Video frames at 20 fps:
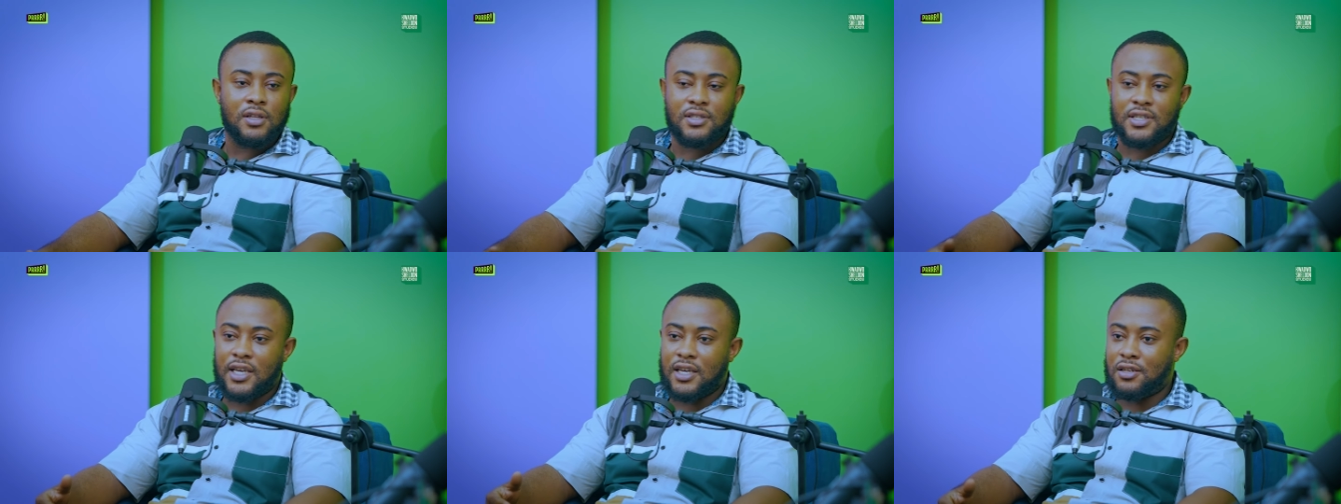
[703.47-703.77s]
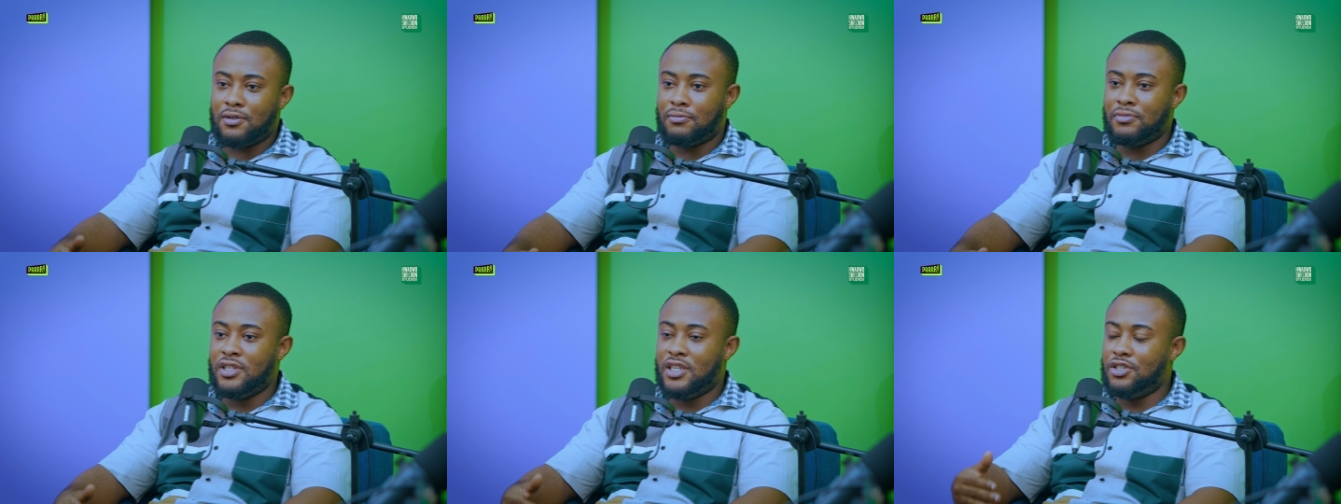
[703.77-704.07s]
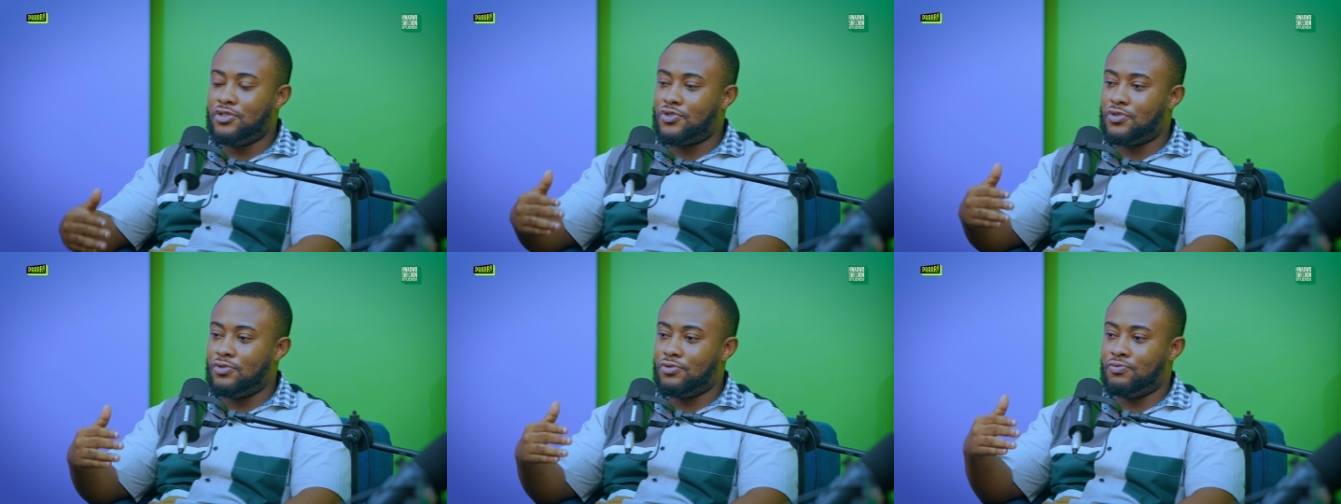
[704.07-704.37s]
Tatum
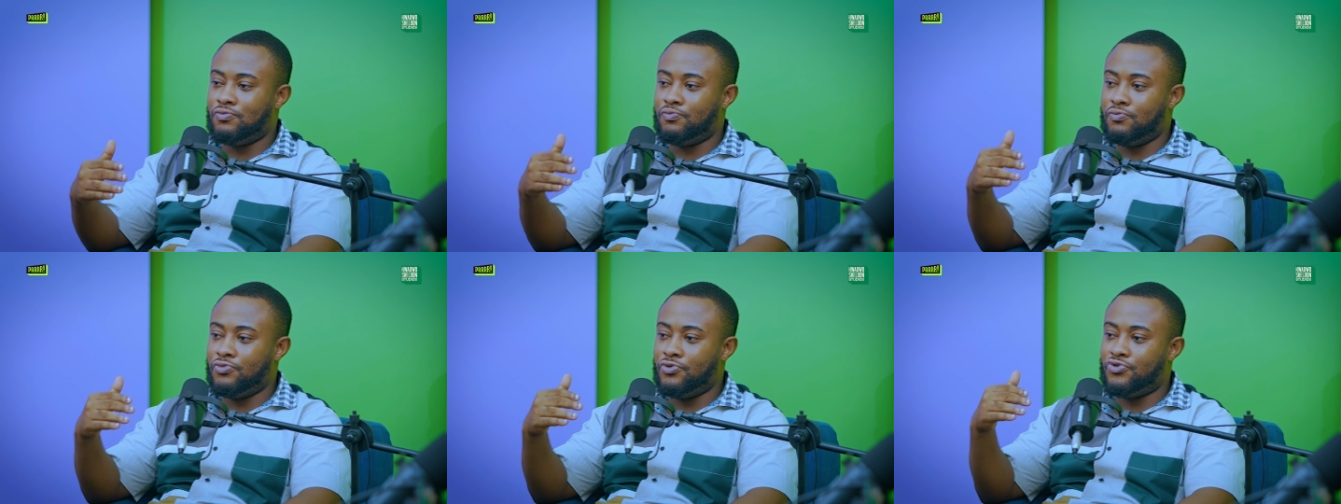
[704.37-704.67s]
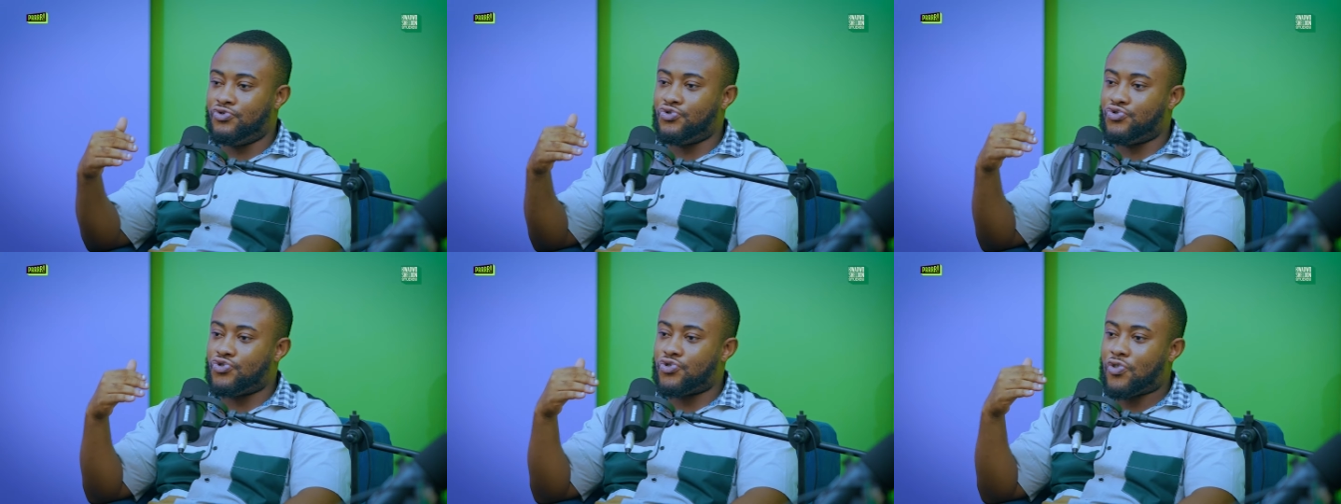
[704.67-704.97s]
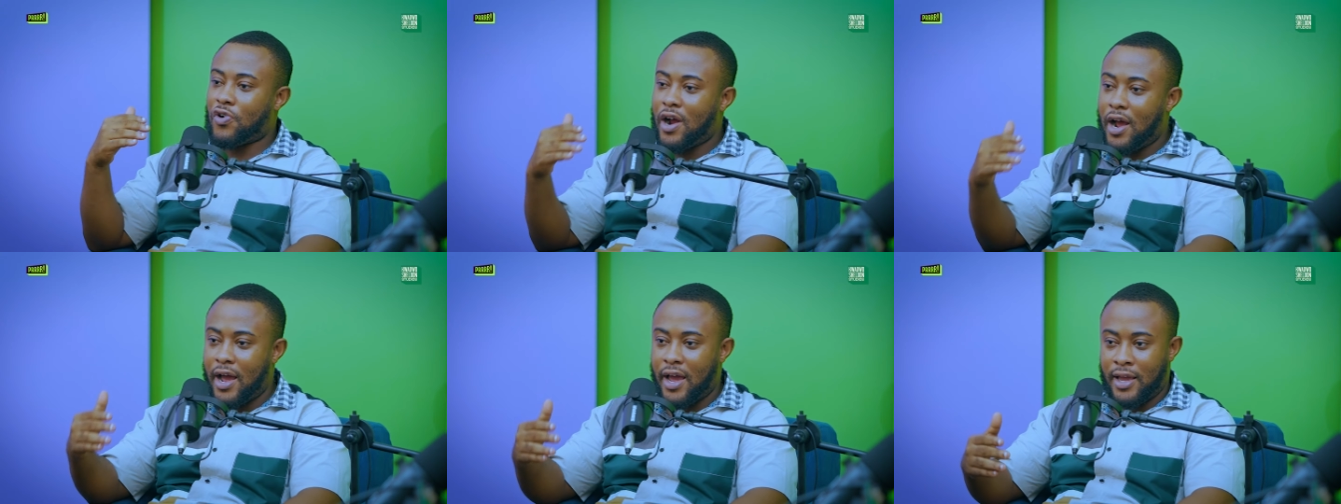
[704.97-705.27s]
needs to
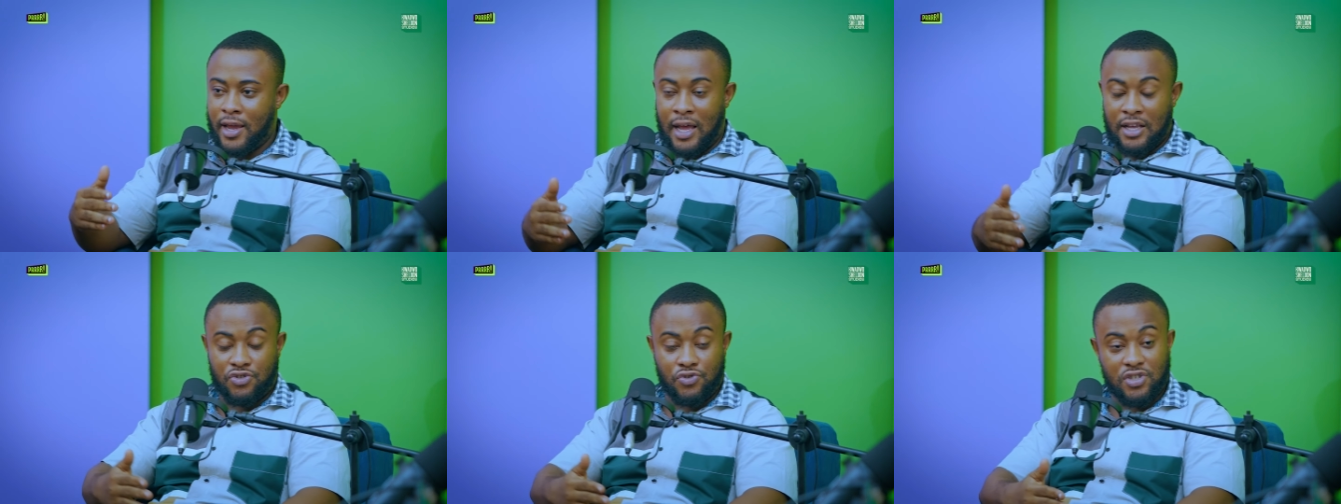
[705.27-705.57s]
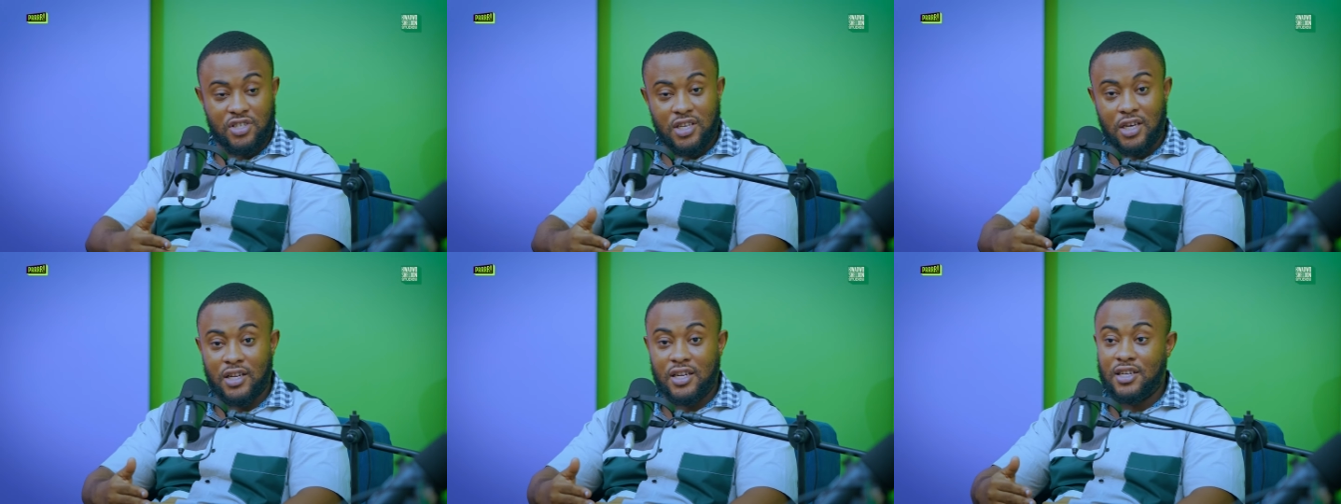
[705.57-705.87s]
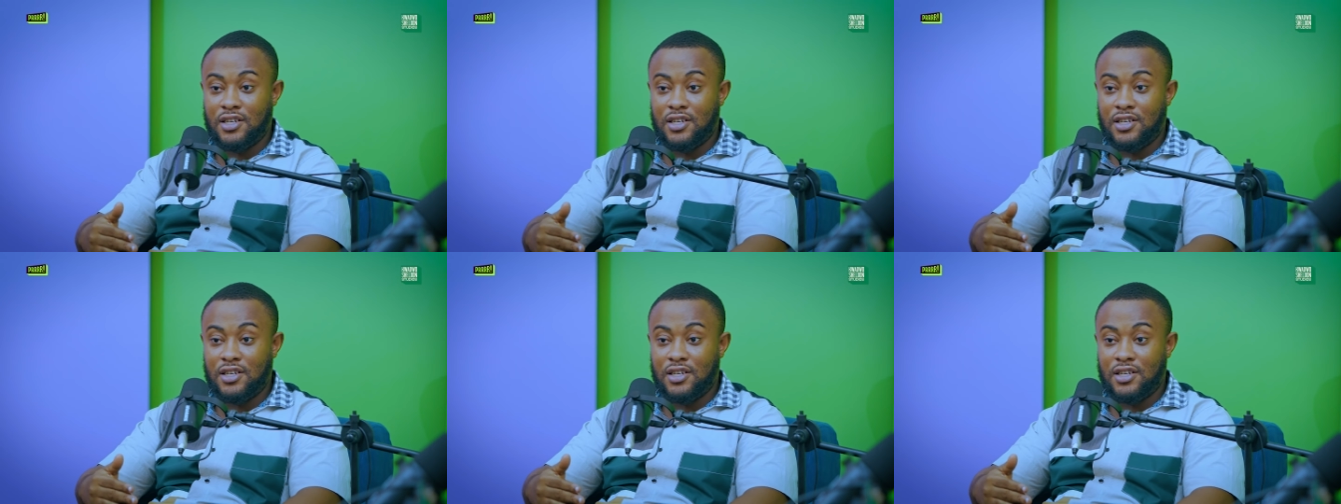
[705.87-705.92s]
try, as you said,